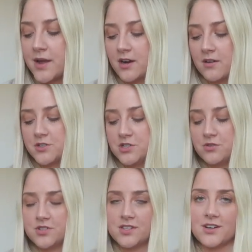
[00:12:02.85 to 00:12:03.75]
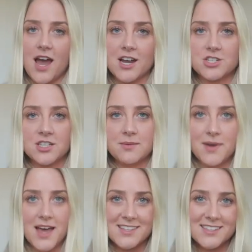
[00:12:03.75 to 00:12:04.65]
pair of shoes and they're actually
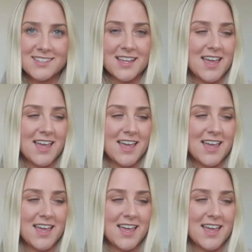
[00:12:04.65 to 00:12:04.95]
men's.